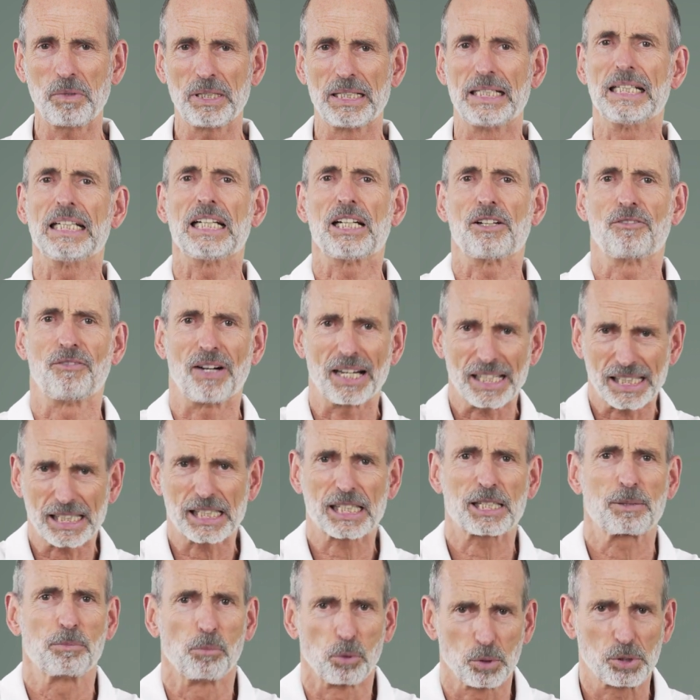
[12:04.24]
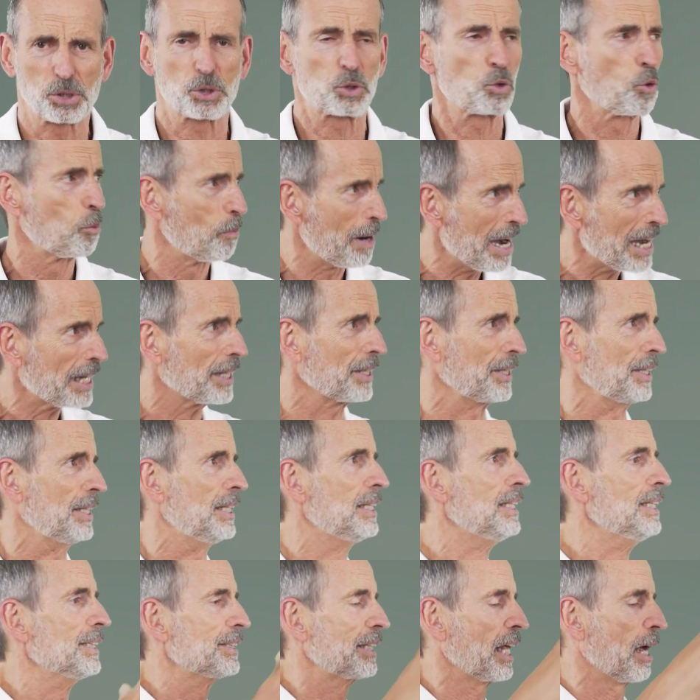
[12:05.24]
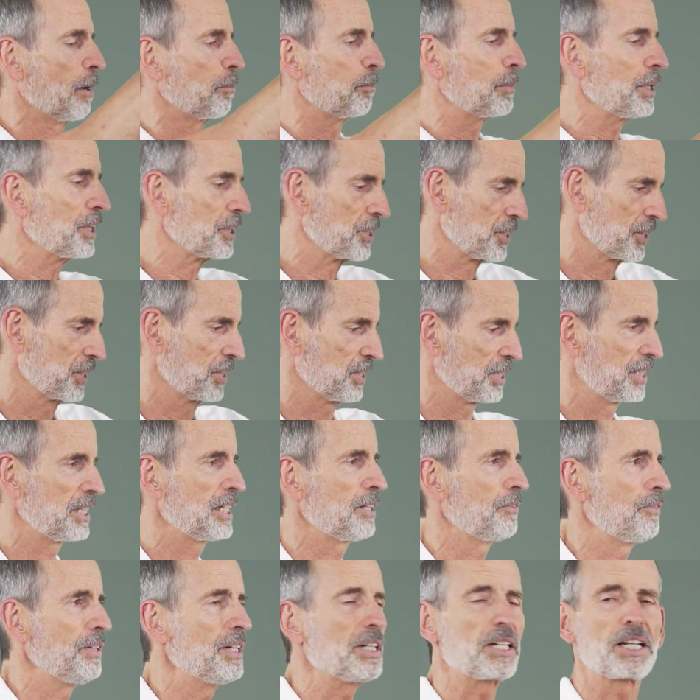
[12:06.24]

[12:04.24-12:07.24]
what you have to do to use all these angles.